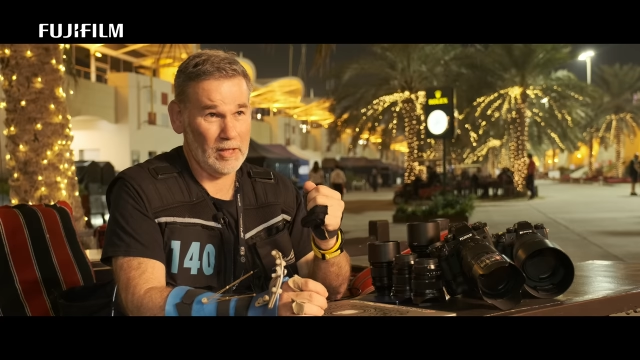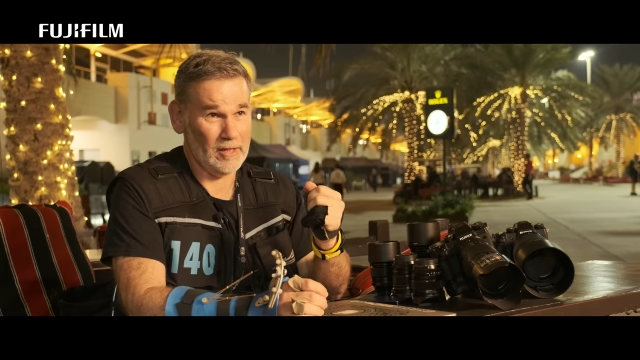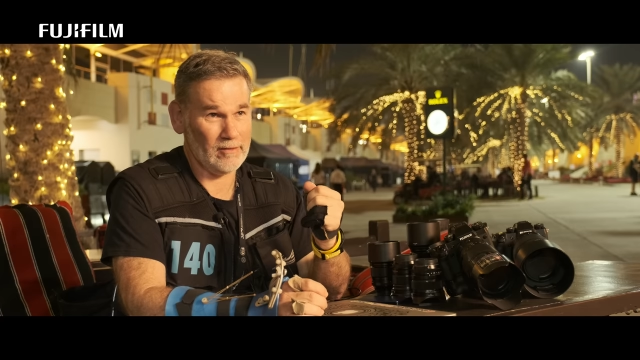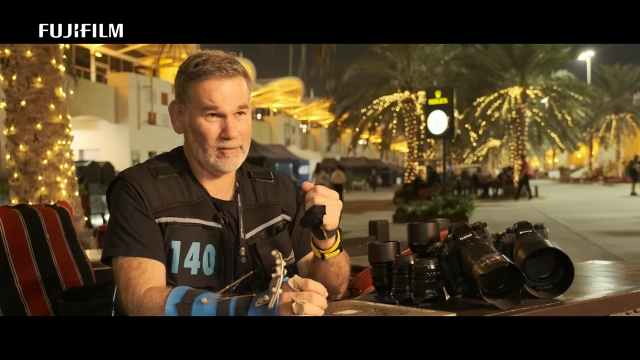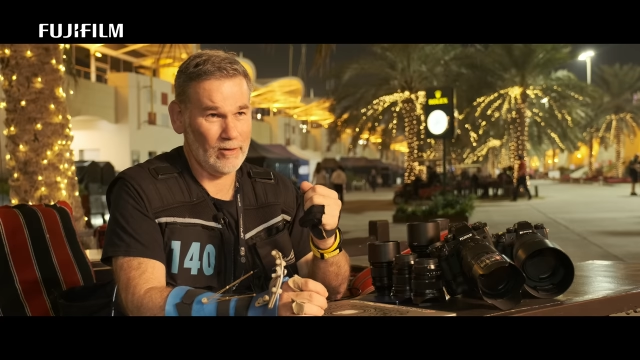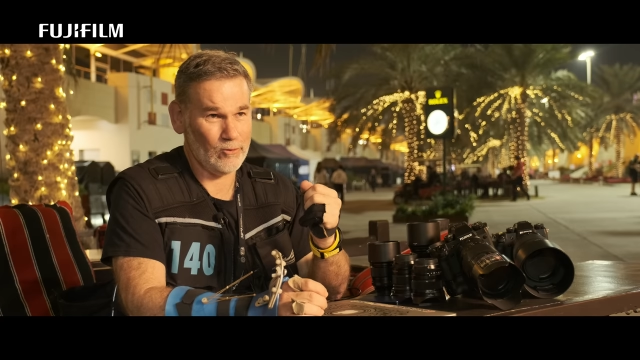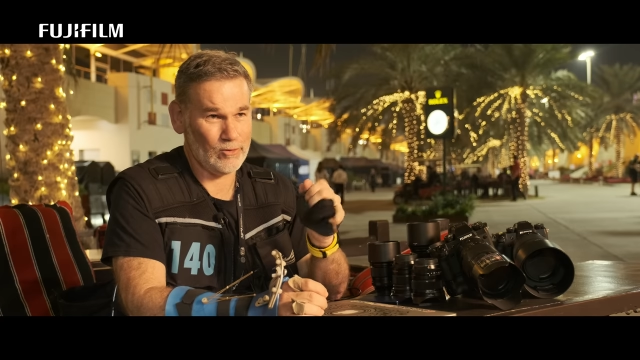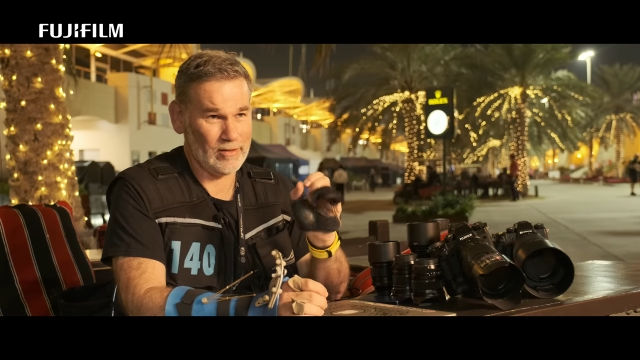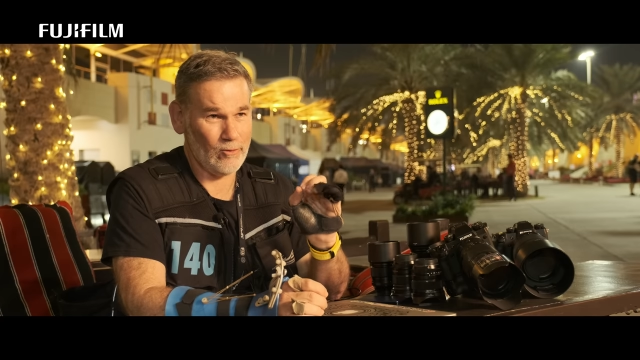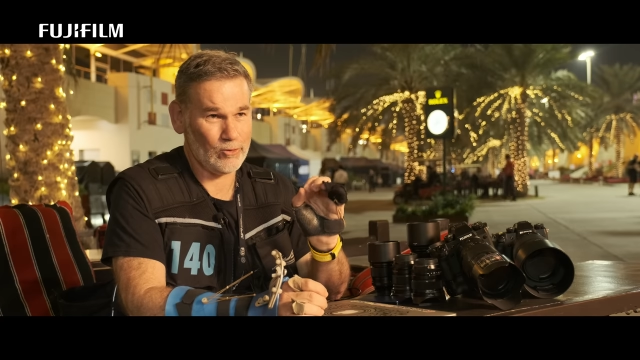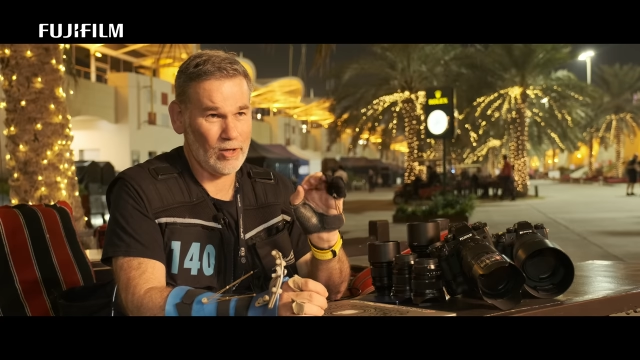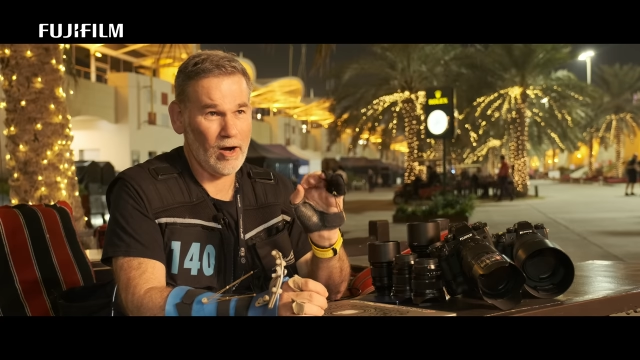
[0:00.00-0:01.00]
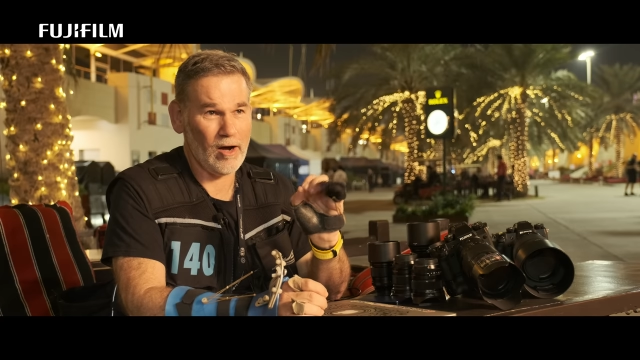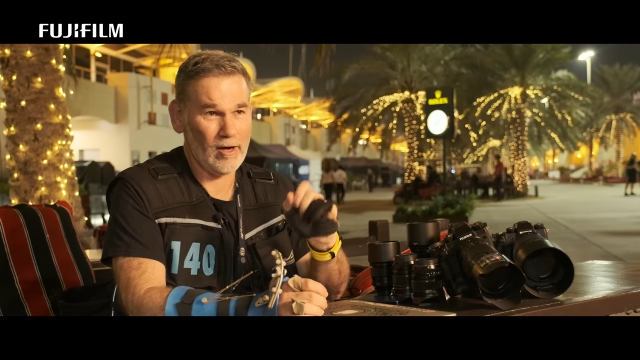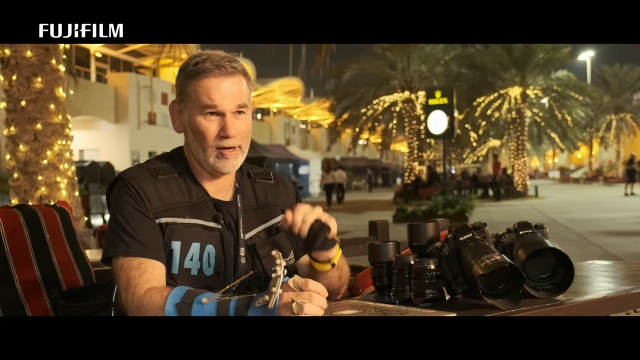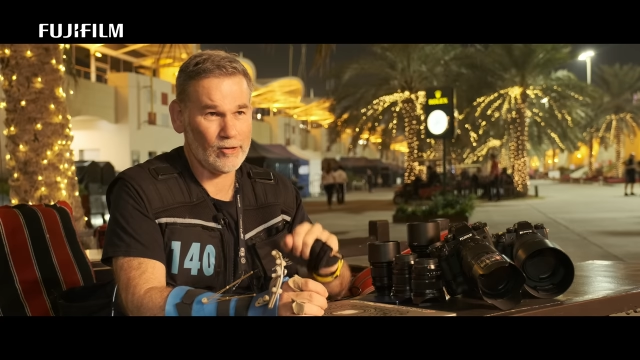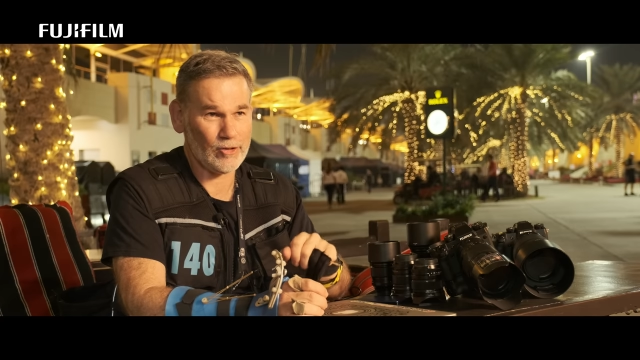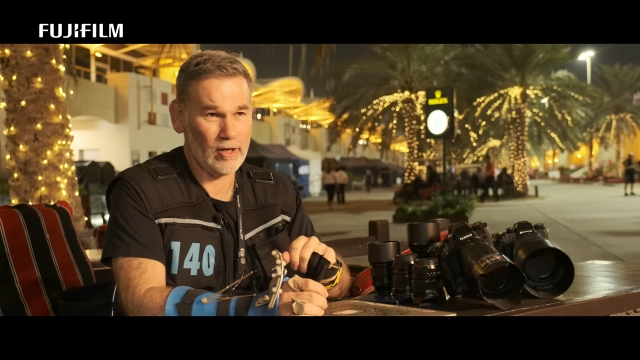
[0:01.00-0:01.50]
big, that was
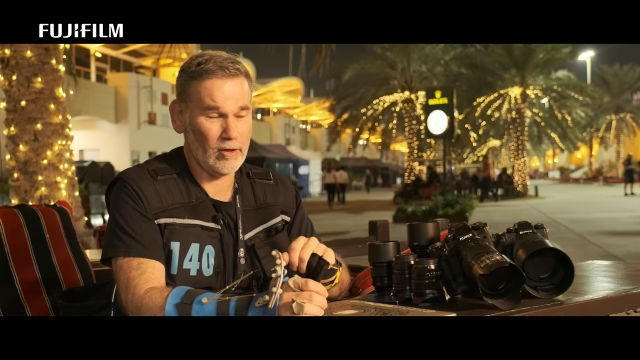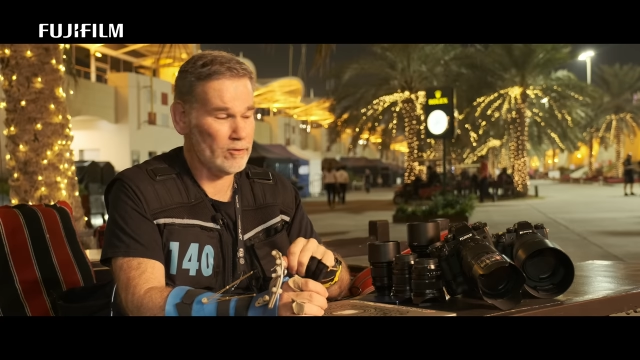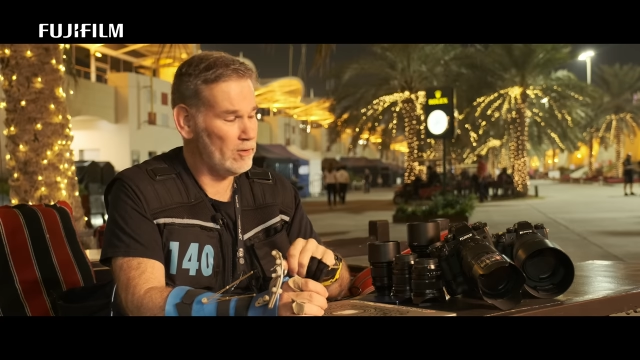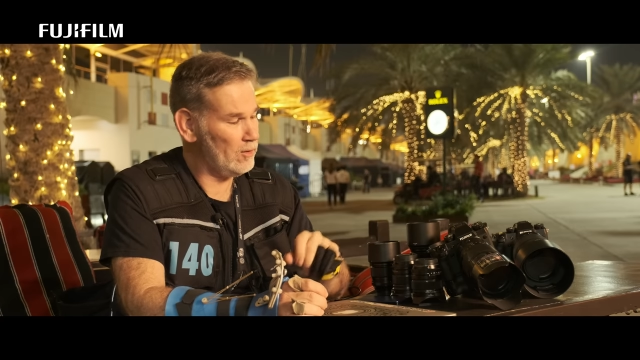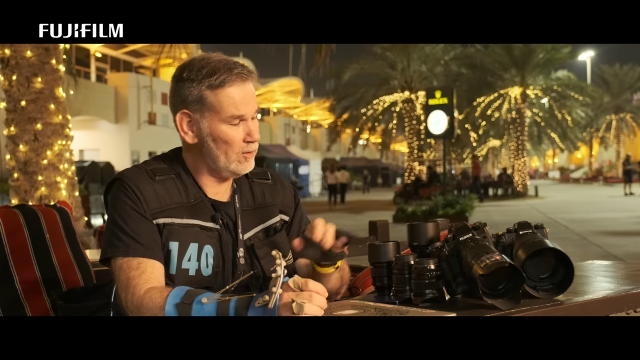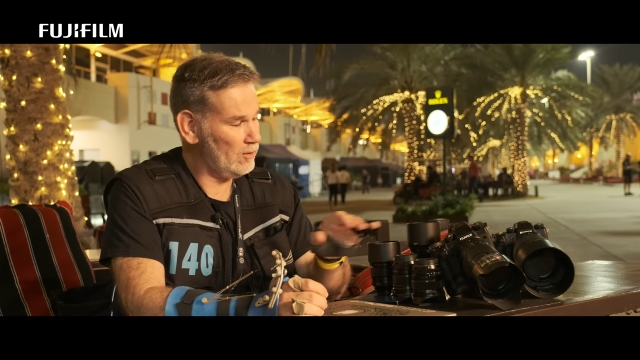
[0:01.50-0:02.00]
high ISO.